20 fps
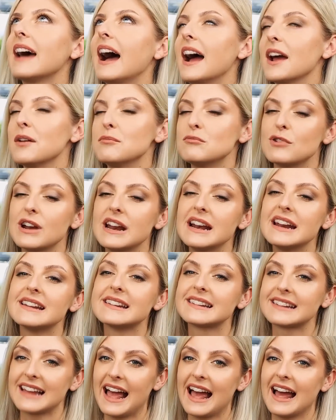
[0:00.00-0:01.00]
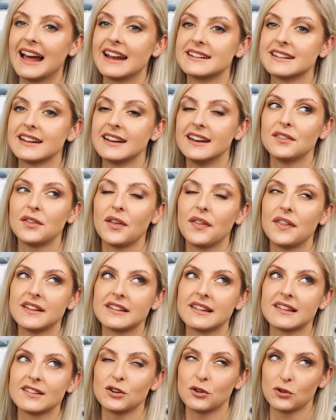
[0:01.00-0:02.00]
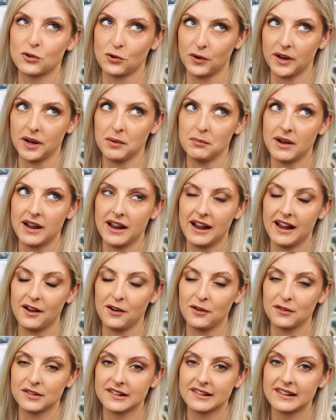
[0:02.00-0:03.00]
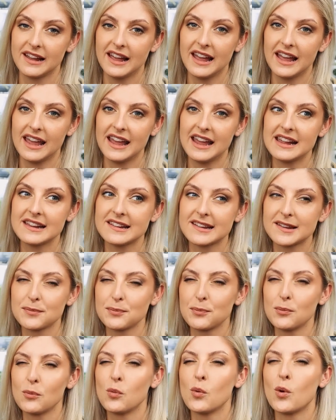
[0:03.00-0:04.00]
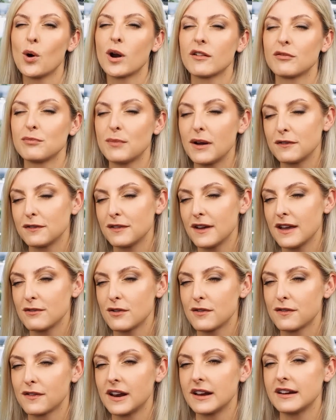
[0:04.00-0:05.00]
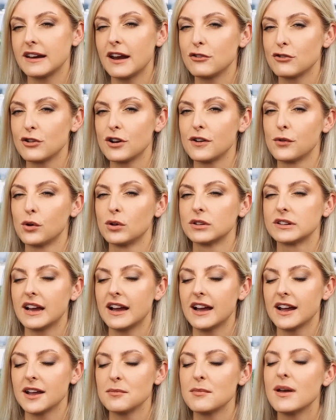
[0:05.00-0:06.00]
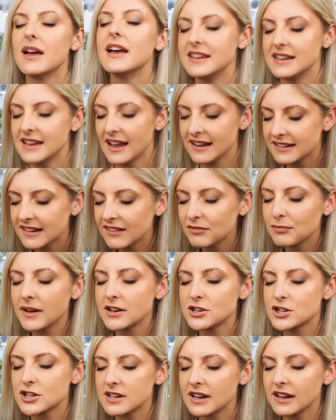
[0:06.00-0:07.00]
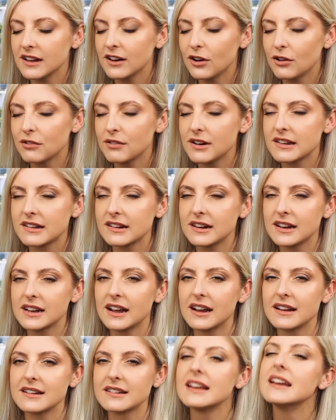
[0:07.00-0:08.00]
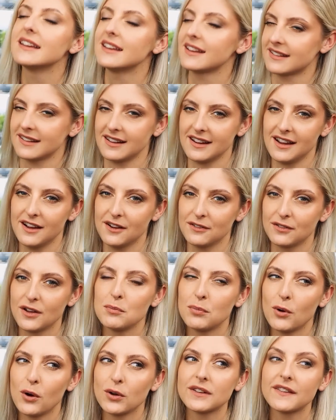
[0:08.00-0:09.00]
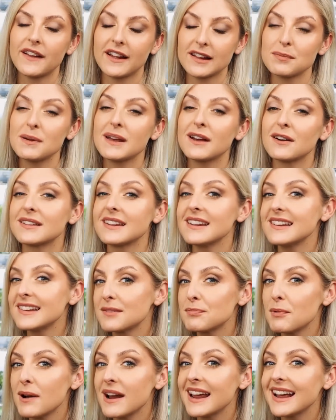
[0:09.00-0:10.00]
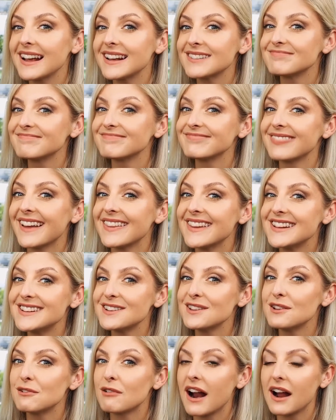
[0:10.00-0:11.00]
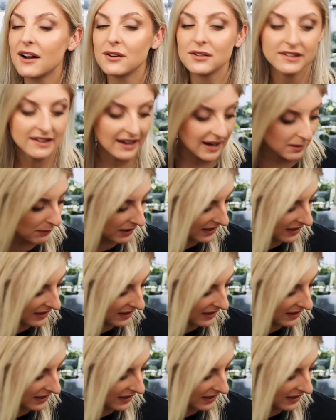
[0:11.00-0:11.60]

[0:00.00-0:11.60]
I'm really sad that this is not growing in my house. It's one of my favorite philodendron of all time. Yes, I've mentioned it a lot recently, guys. Yes, I have. But that's because it's spring and they do the rounds. I